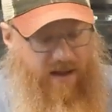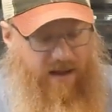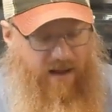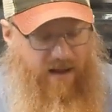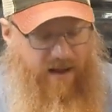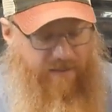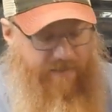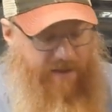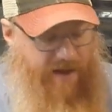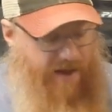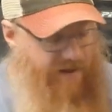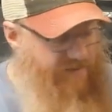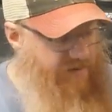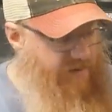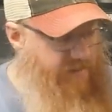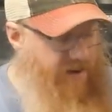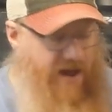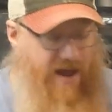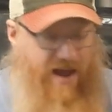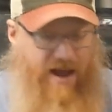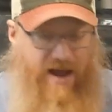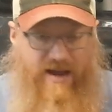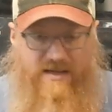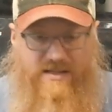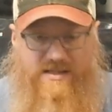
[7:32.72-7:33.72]
I'm having a
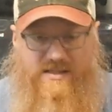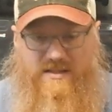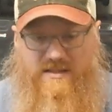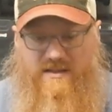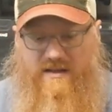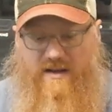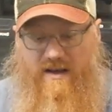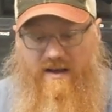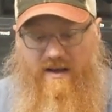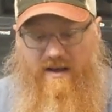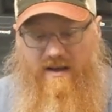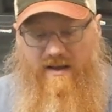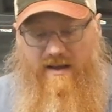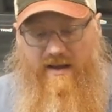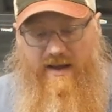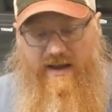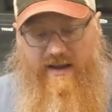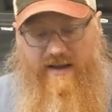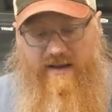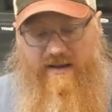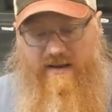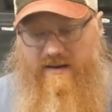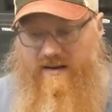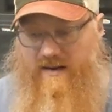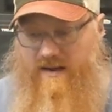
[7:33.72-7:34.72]
blast,
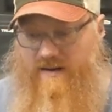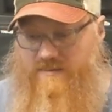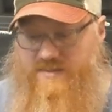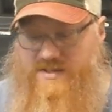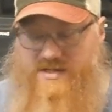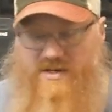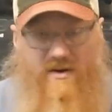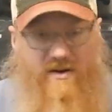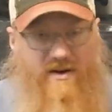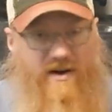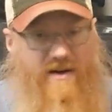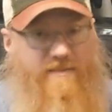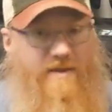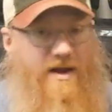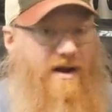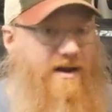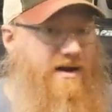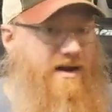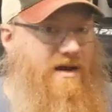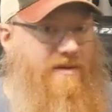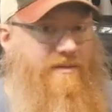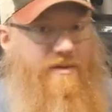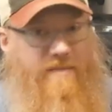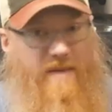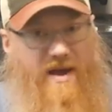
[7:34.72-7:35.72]
and I'm sorry I'm not
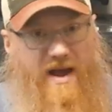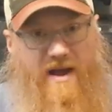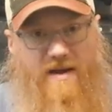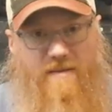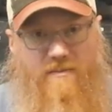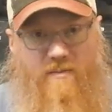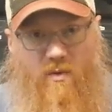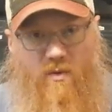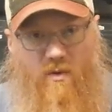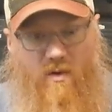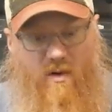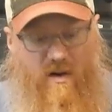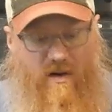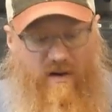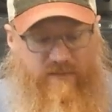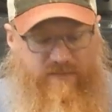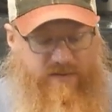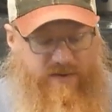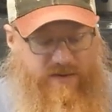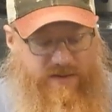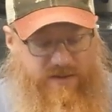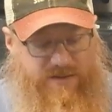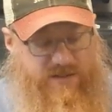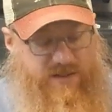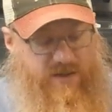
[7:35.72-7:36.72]
coming back more
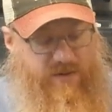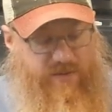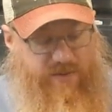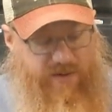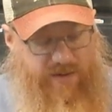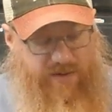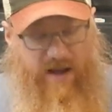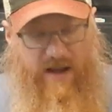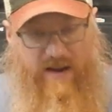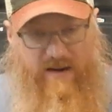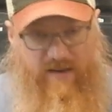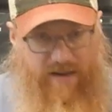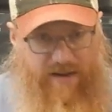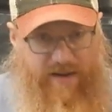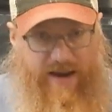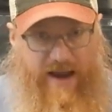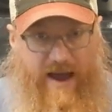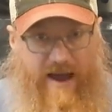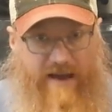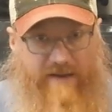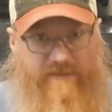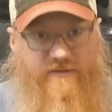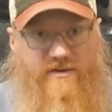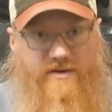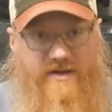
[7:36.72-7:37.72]
often and showing you kind of like
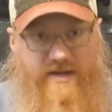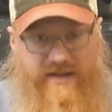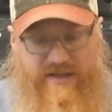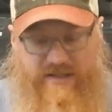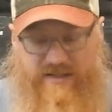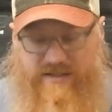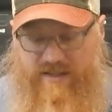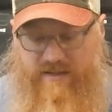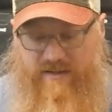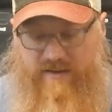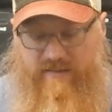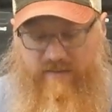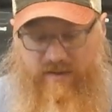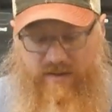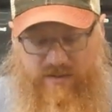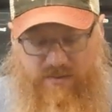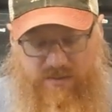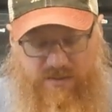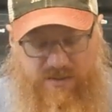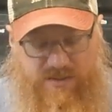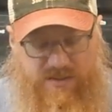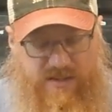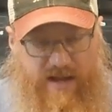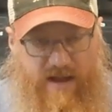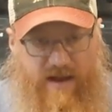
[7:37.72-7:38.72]
after each
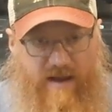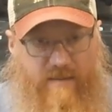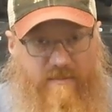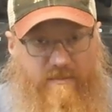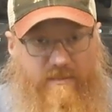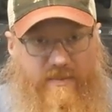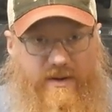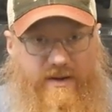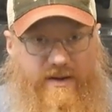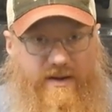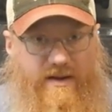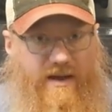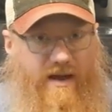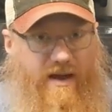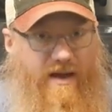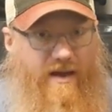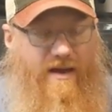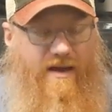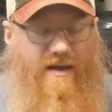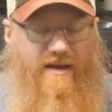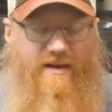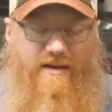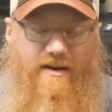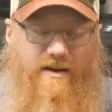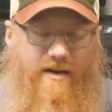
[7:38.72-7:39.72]
individual step, but
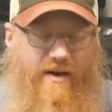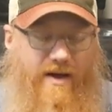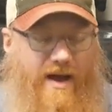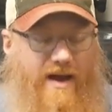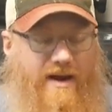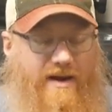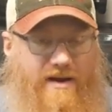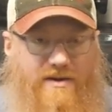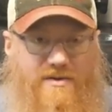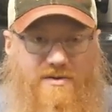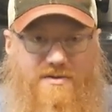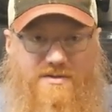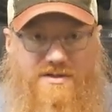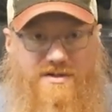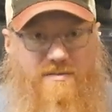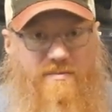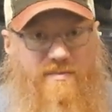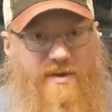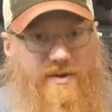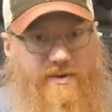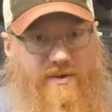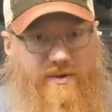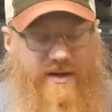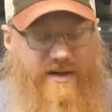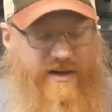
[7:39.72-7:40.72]
you know how it goes. You're
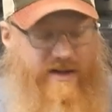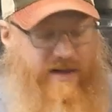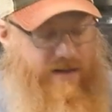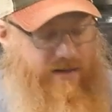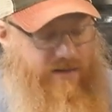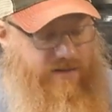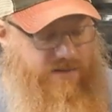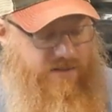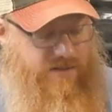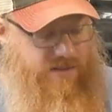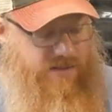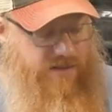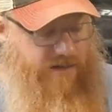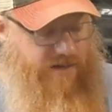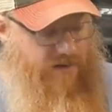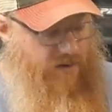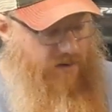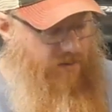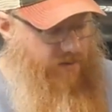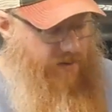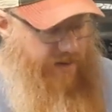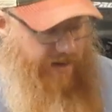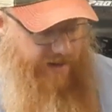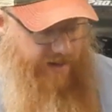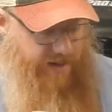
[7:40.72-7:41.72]
building and you're just like,
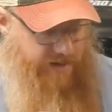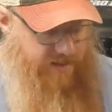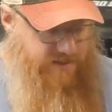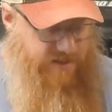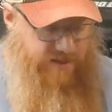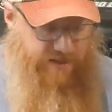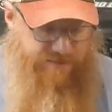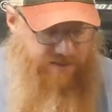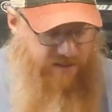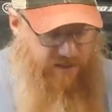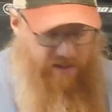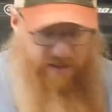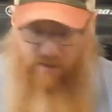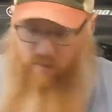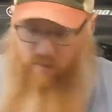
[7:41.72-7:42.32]
okay, that step's done.